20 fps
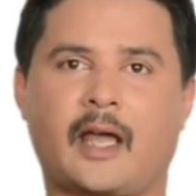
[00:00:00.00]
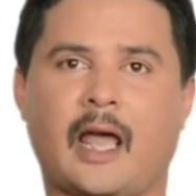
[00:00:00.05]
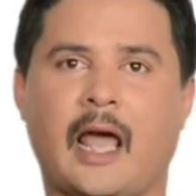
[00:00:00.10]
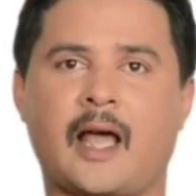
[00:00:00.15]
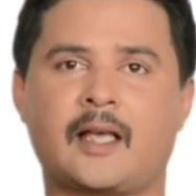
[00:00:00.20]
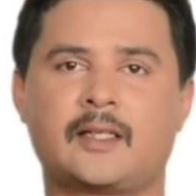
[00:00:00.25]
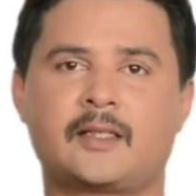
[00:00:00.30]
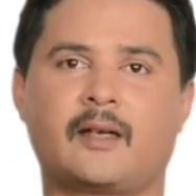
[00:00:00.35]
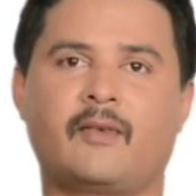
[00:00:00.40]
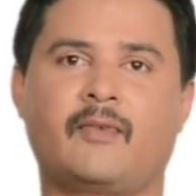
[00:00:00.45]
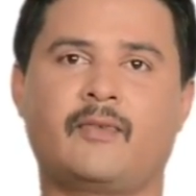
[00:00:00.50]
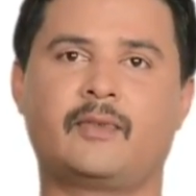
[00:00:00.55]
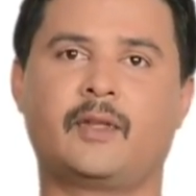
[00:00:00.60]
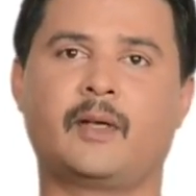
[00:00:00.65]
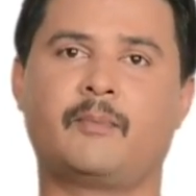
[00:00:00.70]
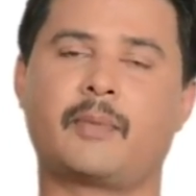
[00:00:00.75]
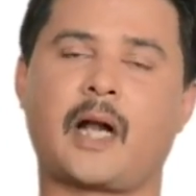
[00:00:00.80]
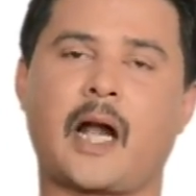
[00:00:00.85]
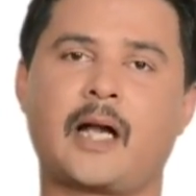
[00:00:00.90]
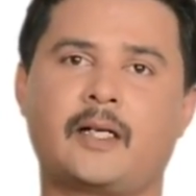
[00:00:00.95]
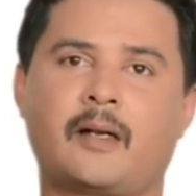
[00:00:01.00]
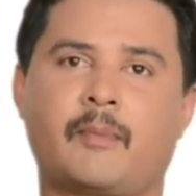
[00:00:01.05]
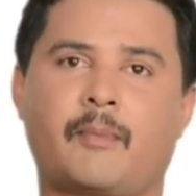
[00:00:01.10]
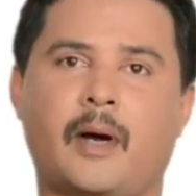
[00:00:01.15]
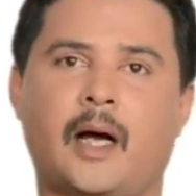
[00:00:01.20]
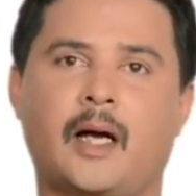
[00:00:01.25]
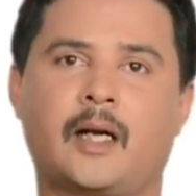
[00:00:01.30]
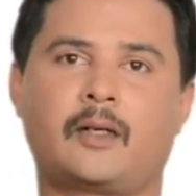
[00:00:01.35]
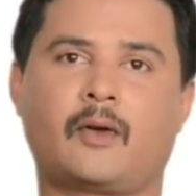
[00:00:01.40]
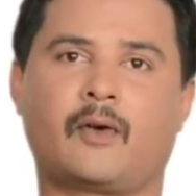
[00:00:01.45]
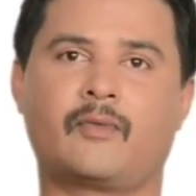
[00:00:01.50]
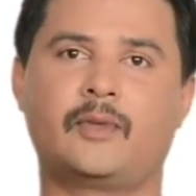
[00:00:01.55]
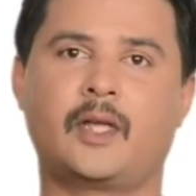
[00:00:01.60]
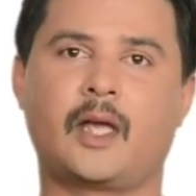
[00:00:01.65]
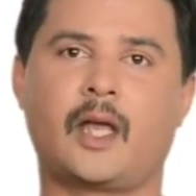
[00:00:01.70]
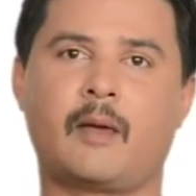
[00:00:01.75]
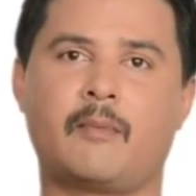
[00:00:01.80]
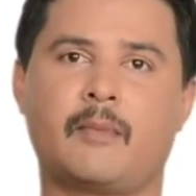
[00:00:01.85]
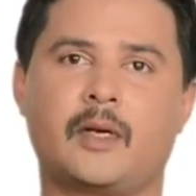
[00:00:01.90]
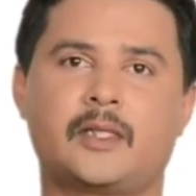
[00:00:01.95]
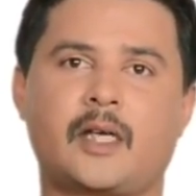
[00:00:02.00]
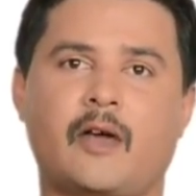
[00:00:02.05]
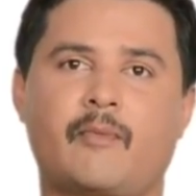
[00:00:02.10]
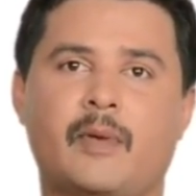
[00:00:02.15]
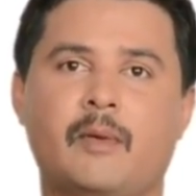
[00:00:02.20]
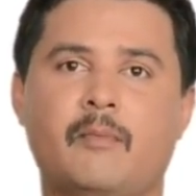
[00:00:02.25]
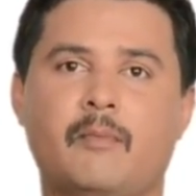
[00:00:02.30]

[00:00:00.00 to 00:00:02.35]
as if the brighter part of the image have